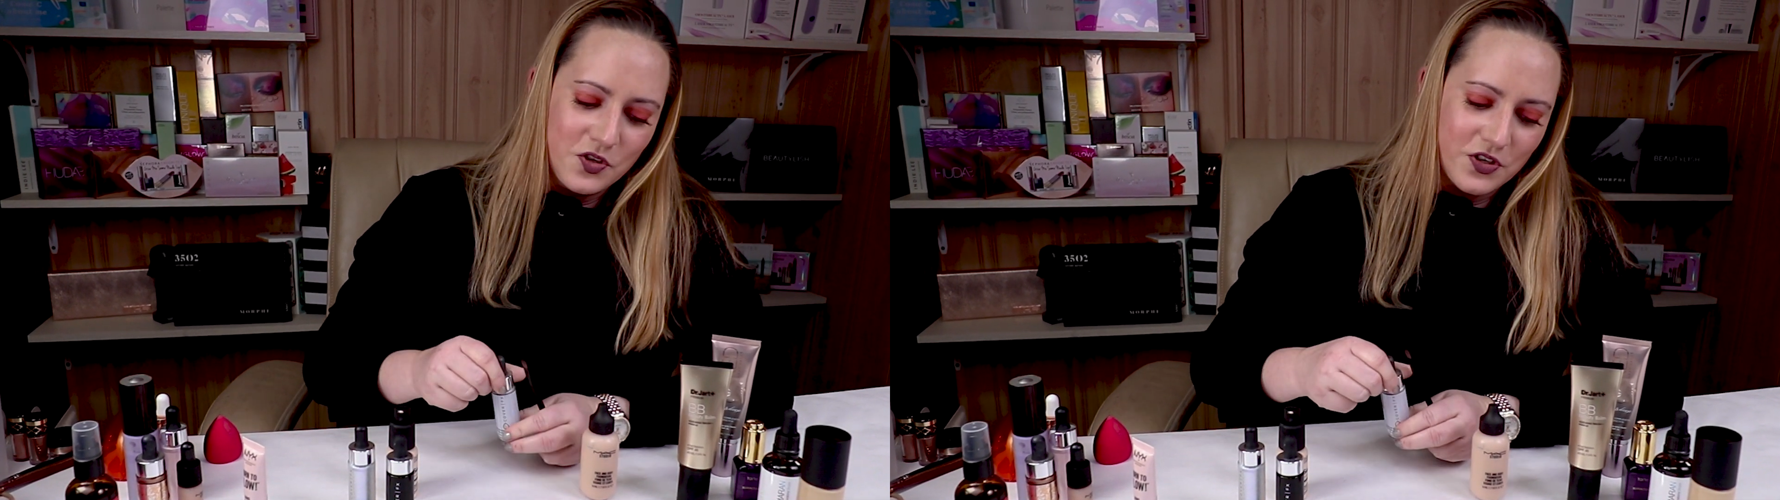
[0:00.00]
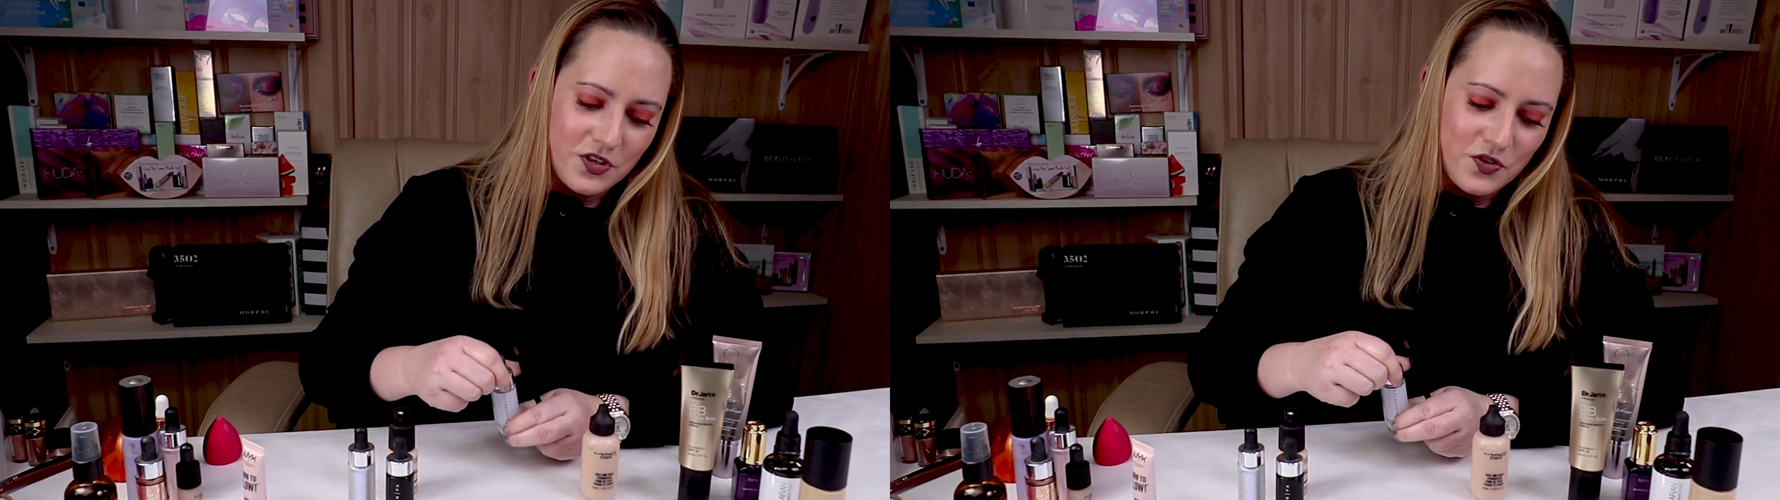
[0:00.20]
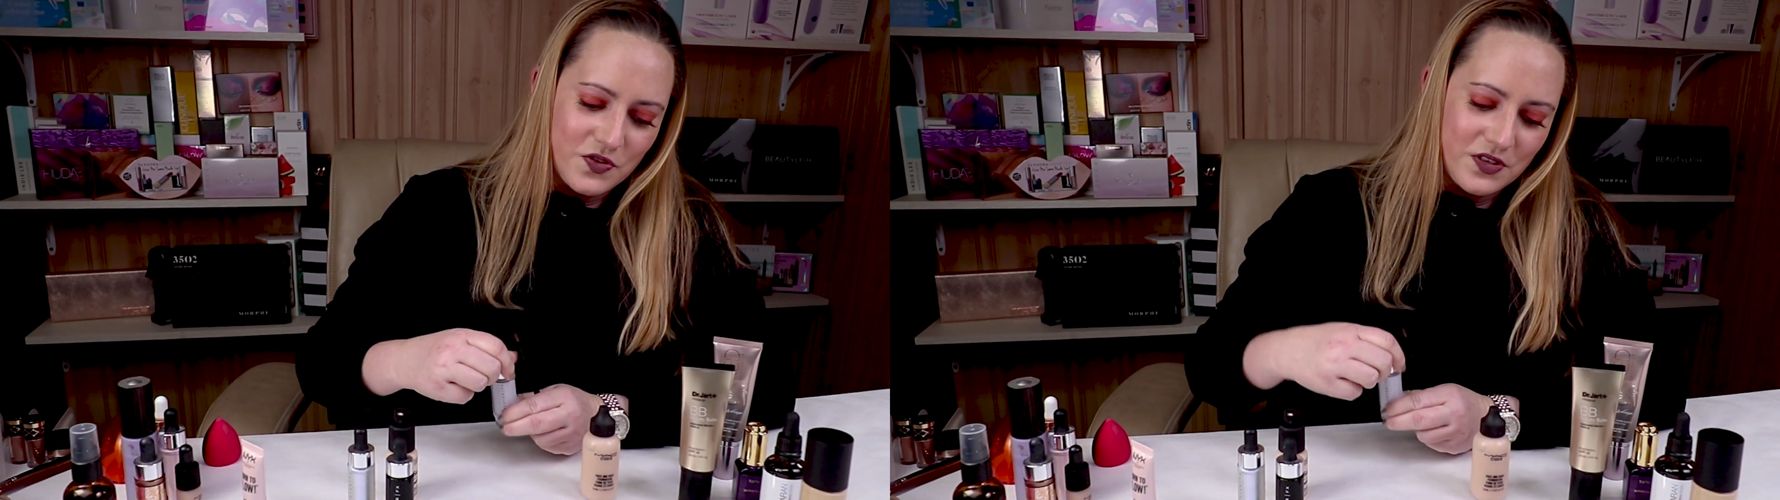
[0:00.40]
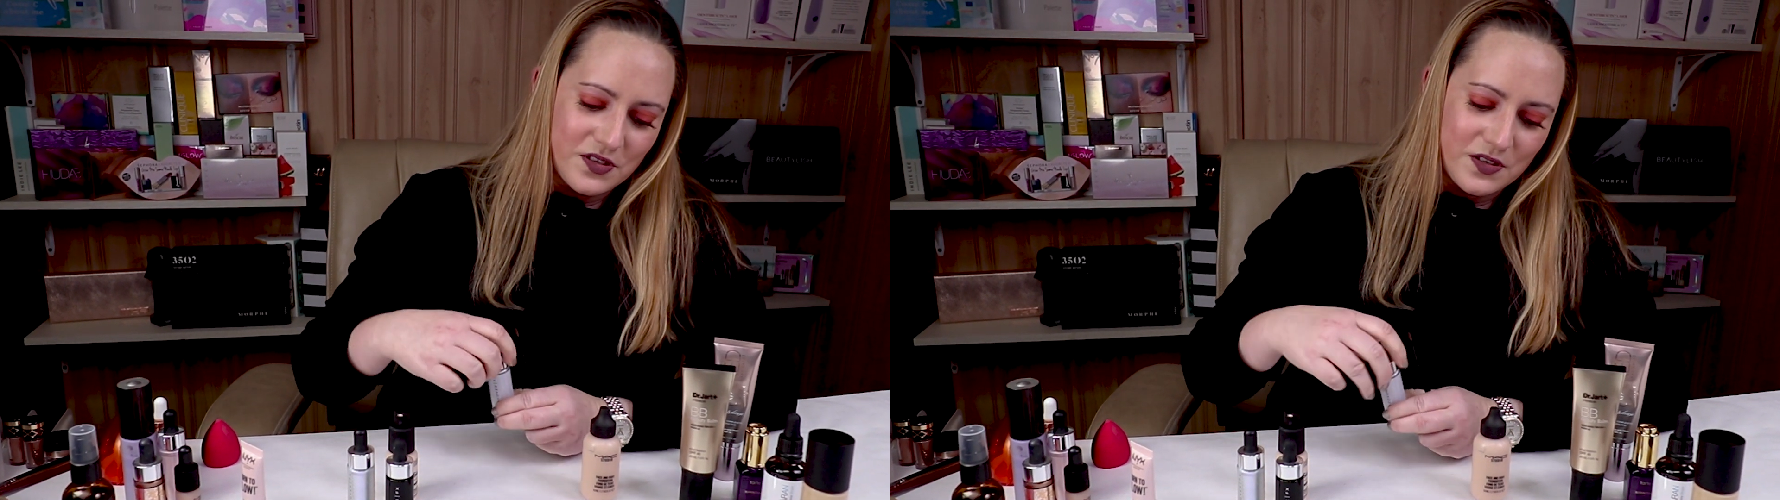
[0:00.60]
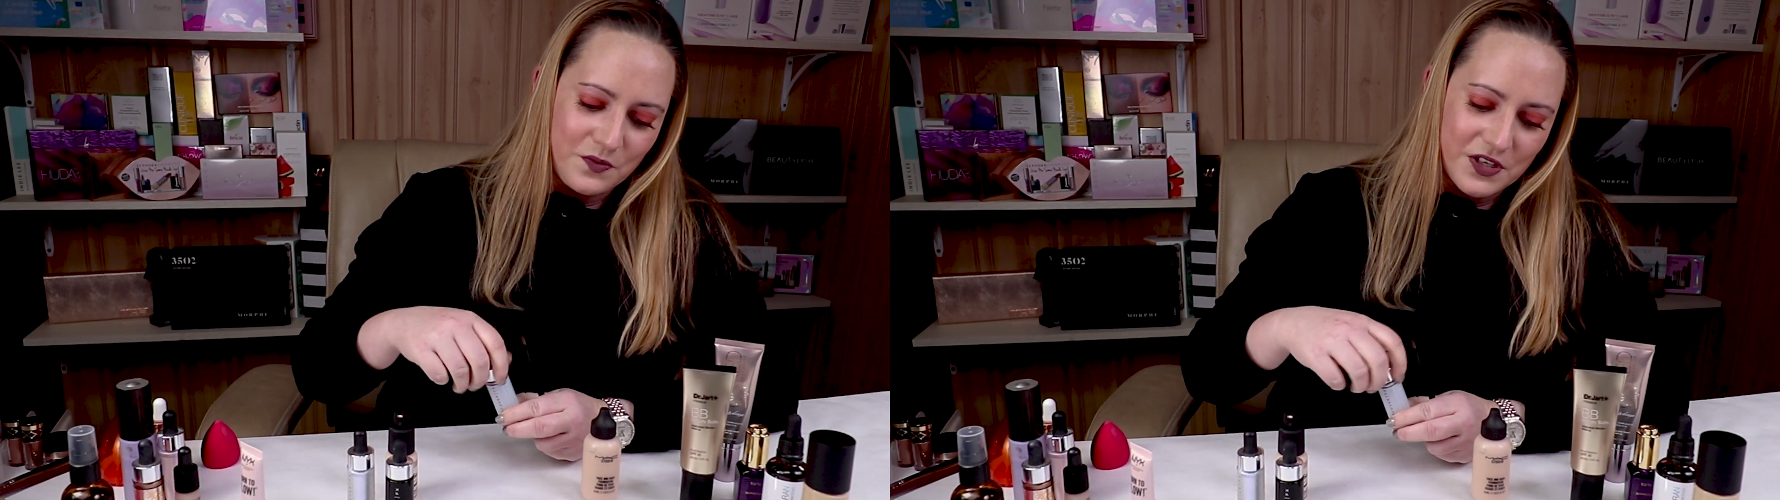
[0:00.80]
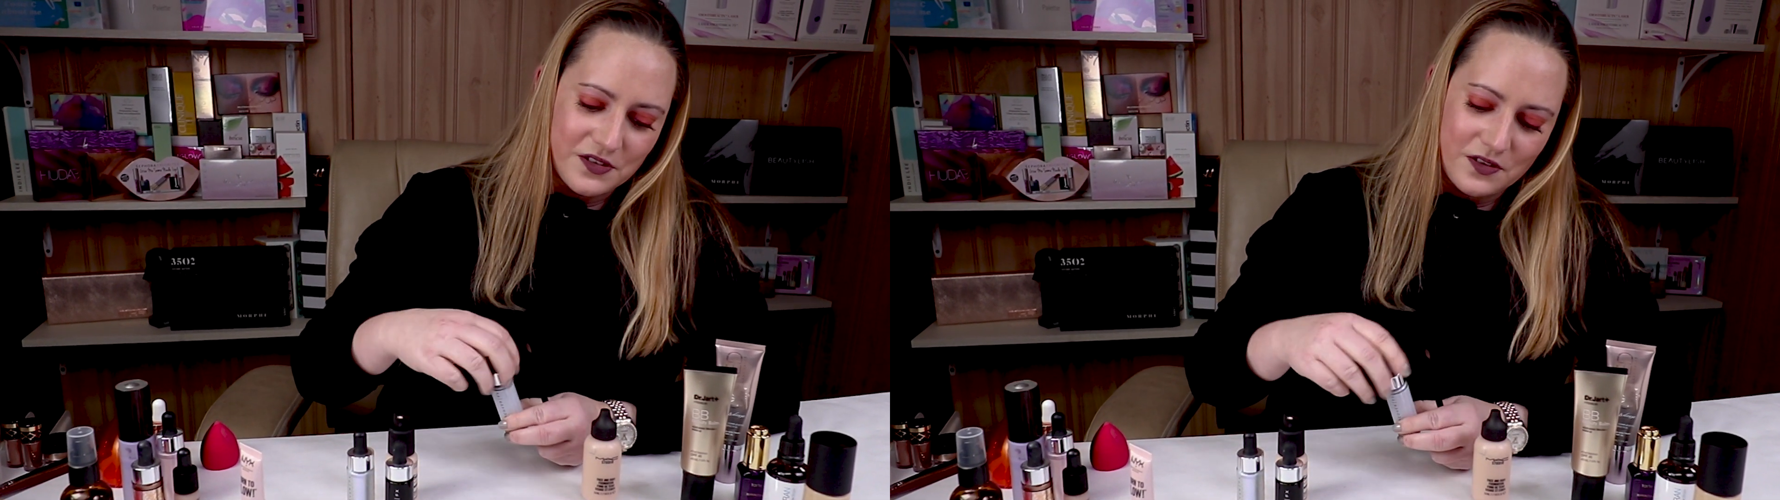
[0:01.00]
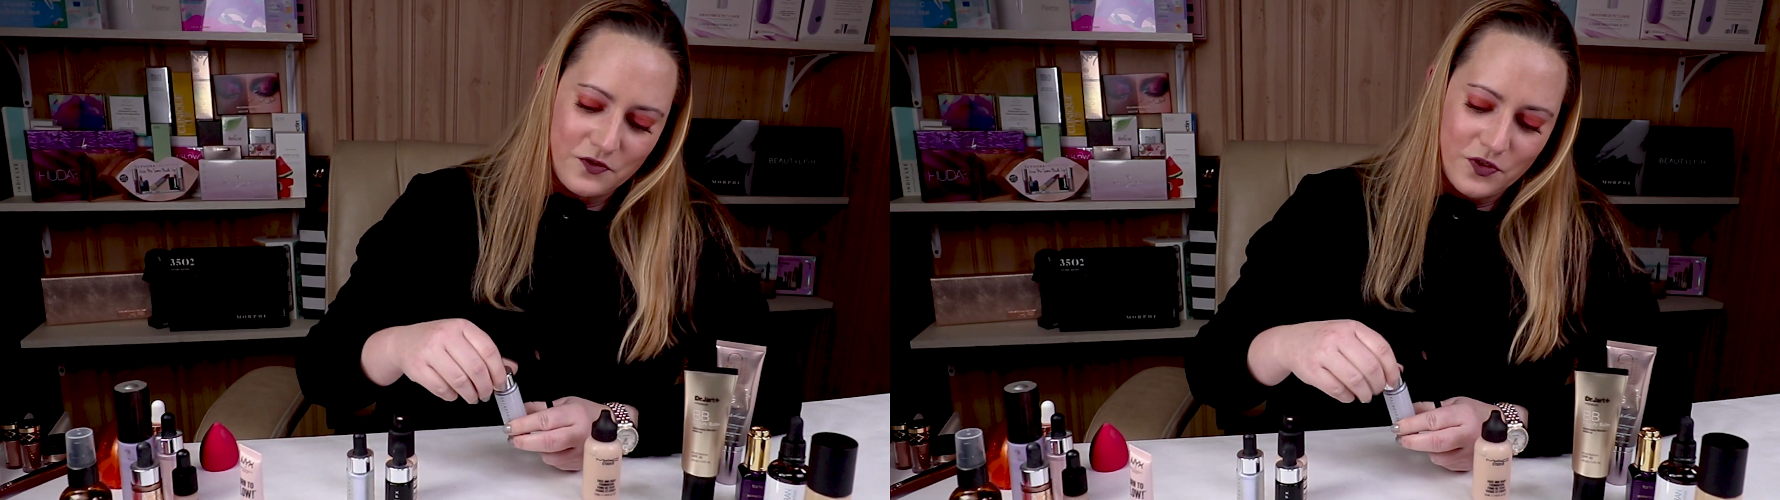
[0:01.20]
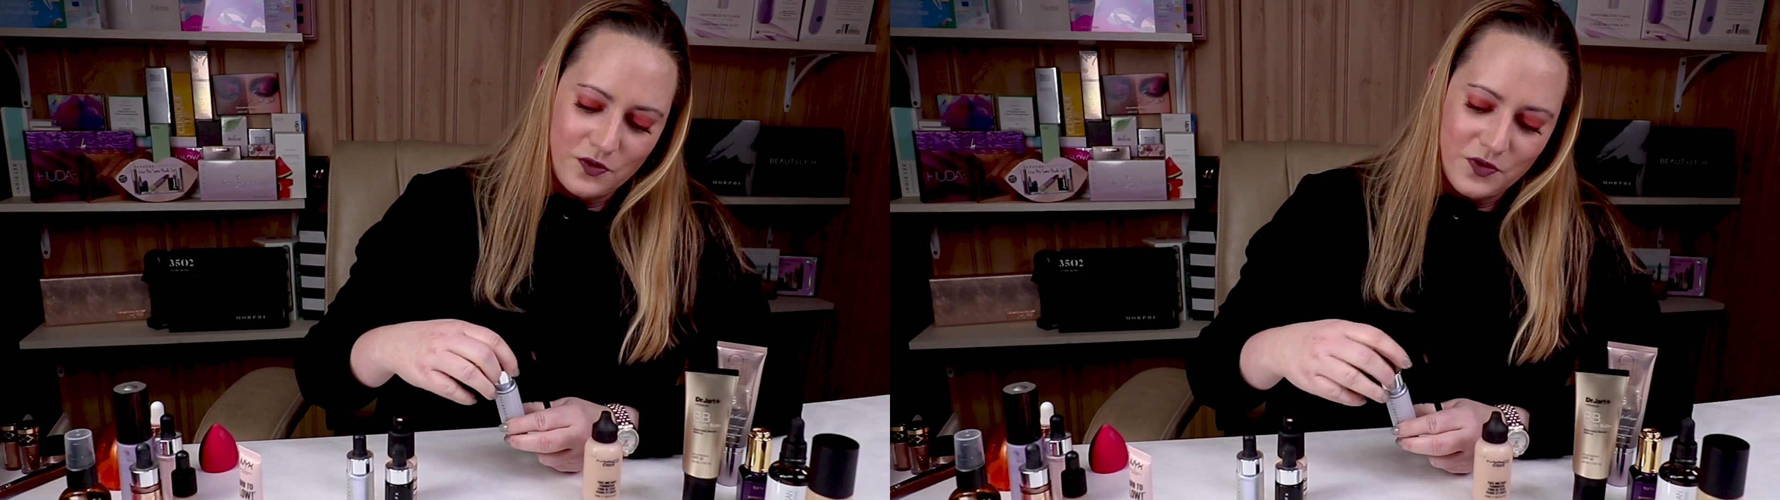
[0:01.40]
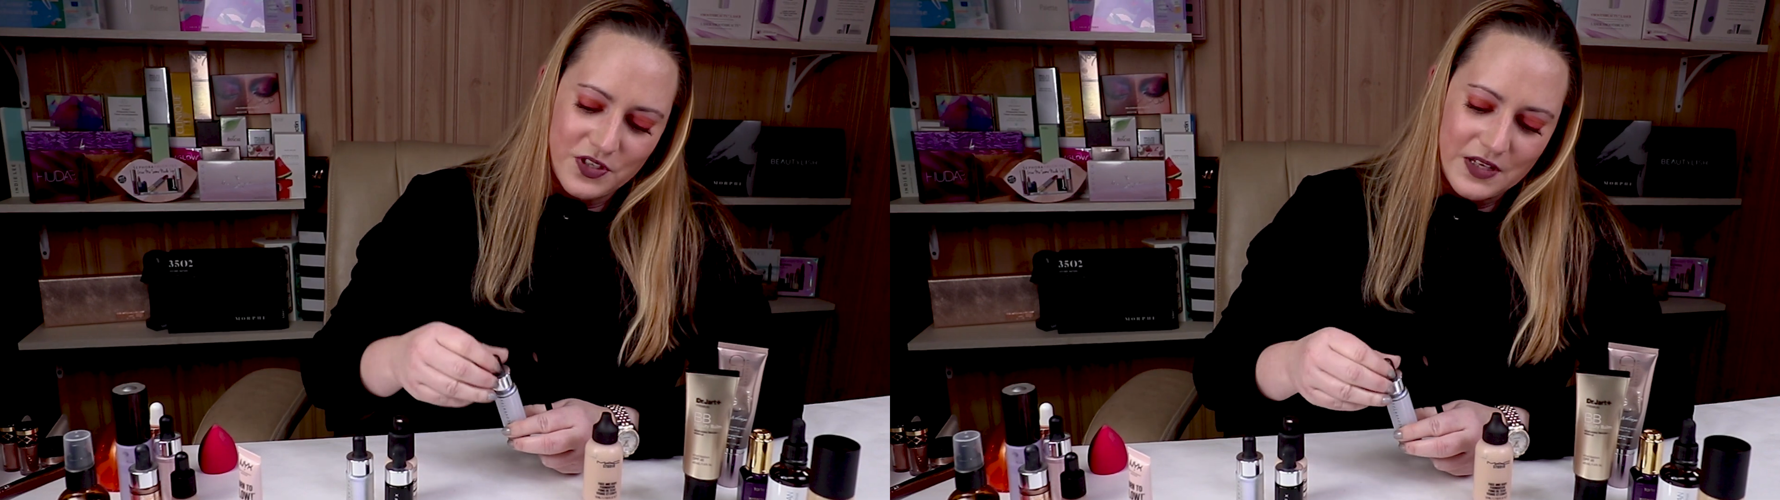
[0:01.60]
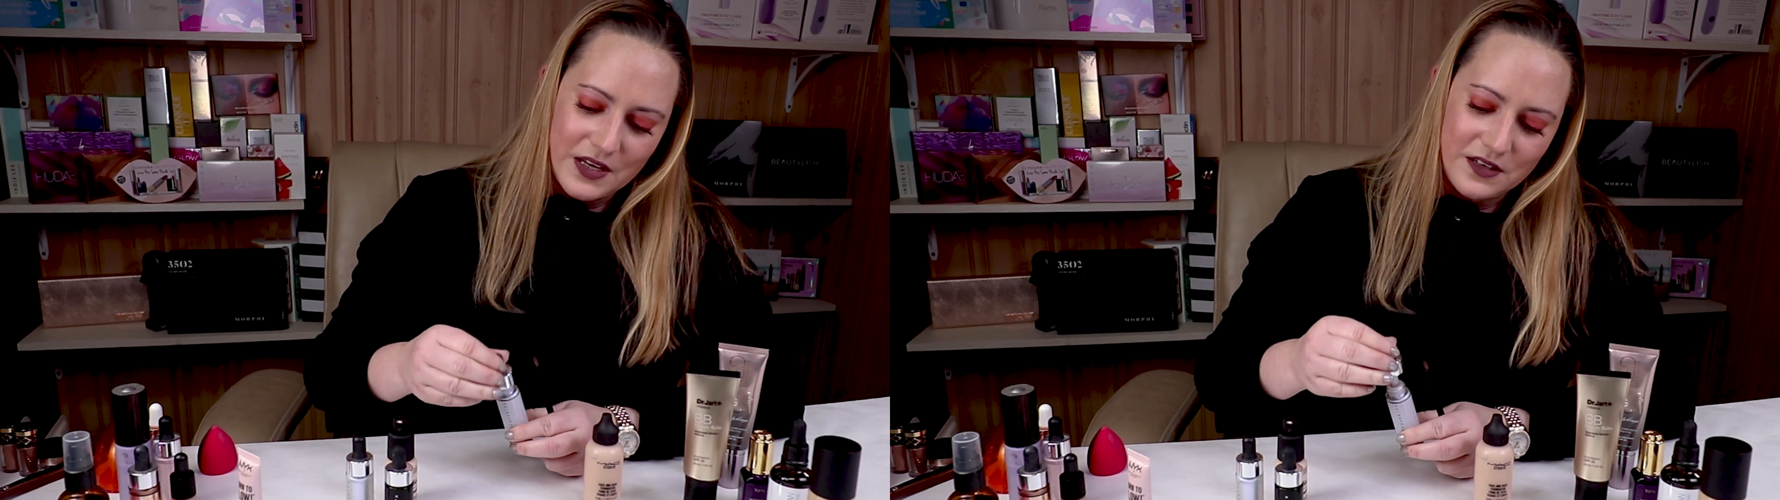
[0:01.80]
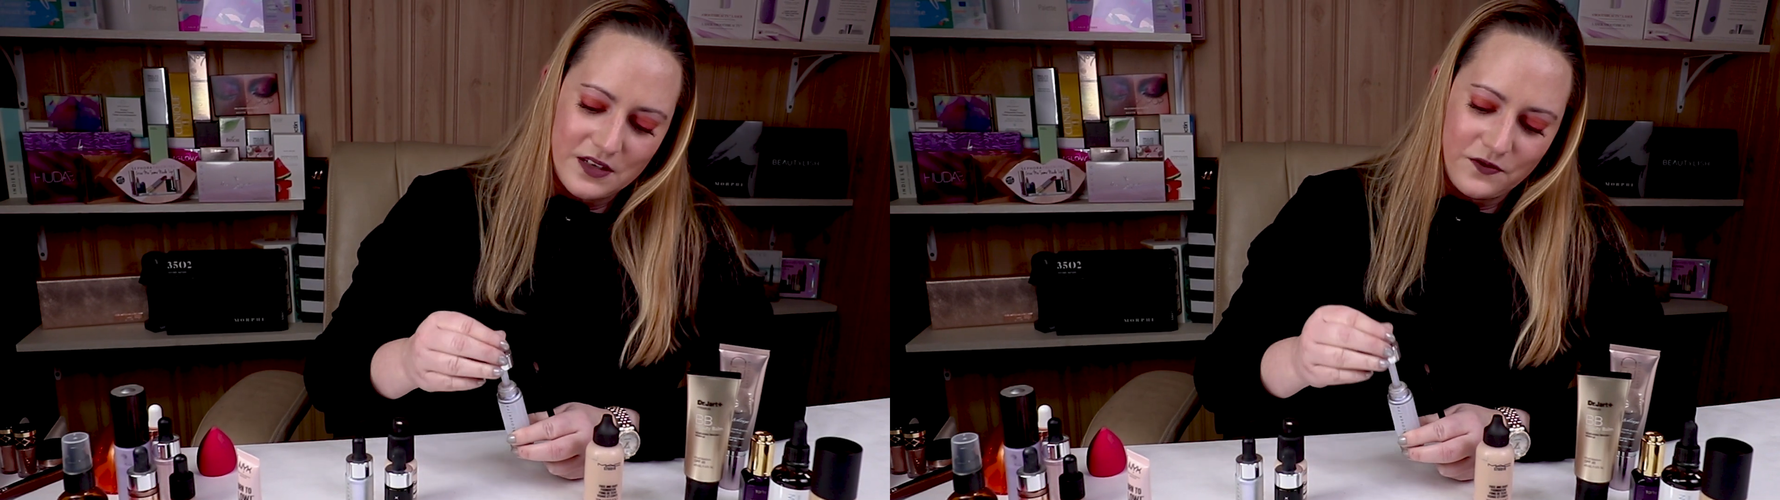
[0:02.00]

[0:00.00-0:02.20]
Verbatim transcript: you can use this to mix it in with almost any